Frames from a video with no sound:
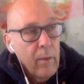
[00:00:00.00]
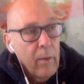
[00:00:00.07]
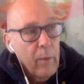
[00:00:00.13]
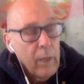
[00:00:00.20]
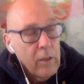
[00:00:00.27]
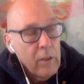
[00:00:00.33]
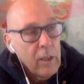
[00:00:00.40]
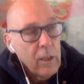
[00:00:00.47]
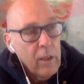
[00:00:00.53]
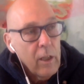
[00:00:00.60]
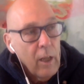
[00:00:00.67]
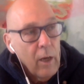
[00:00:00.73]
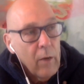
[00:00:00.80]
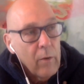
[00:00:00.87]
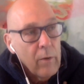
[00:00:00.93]
When you sit
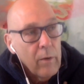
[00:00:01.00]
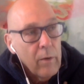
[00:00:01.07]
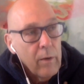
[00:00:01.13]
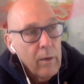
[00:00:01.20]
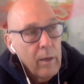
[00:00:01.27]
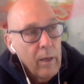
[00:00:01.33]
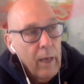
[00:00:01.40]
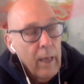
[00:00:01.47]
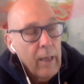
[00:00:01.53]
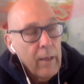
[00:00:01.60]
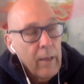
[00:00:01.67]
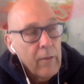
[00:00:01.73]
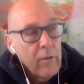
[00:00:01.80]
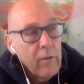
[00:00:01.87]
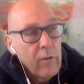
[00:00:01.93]
alone,
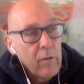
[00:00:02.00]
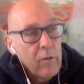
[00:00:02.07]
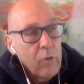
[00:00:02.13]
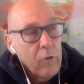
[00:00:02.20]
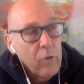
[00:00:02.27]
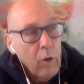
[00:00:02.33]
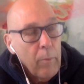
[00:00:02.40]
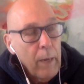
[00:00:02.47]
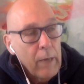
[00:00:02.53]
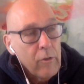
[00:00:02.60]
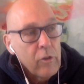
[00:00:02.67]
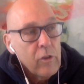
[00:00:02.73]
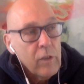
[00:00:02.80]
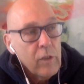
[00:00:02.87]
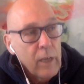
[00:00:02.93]
is talk
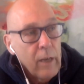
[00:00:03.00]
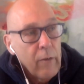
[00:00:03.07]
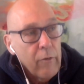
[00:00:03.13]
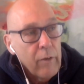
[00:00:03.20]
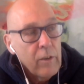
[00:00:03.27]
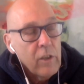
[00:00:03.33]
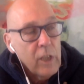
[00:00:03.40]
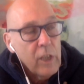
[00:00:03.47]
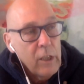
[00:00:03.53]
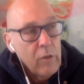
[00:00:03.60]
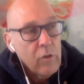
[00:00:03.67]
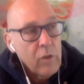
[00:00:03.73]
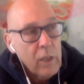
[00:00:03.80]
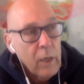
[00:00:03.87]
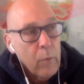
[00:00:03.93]
about yourself and see
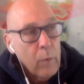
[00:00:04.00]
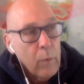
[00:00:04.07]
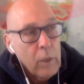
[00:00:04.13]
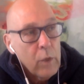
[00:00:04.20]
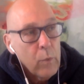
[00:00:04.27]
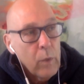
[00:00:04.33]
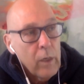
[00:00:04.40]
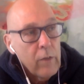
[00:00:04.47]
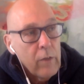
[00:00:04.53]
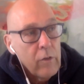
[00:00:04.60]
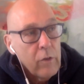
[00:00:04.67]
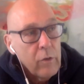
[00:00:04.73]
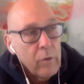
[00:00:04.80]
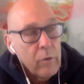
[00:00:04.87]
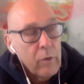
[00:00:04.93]
yourself what you want
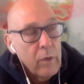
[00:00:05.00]
to do.